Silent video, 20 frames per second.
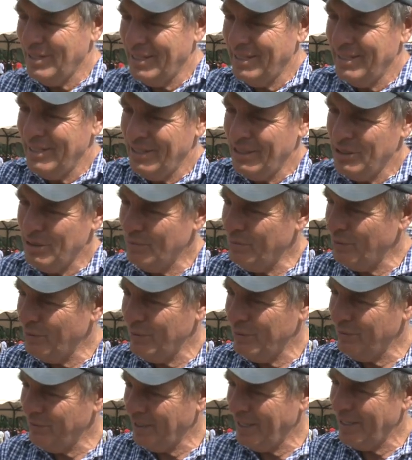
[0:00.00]
and the
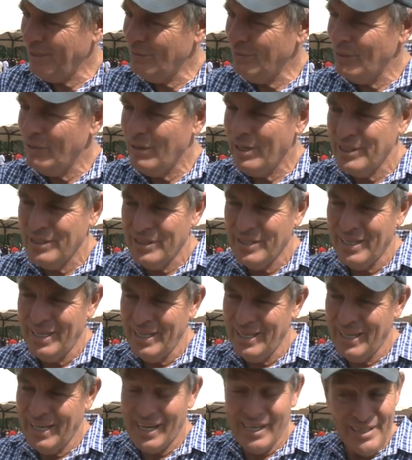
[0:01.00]
support of KWS
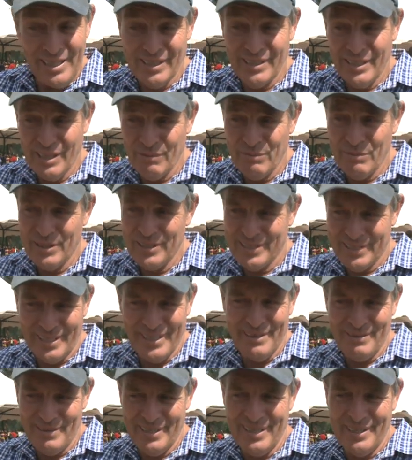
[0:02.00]
and, and government.
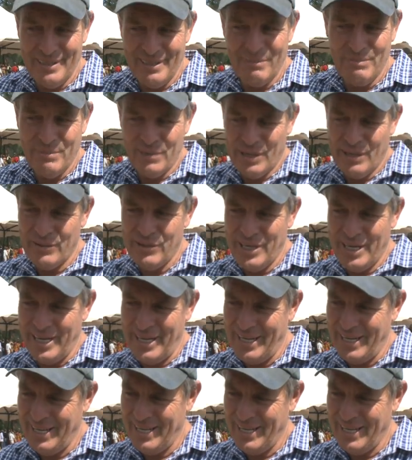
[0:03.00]
So, no, proud day.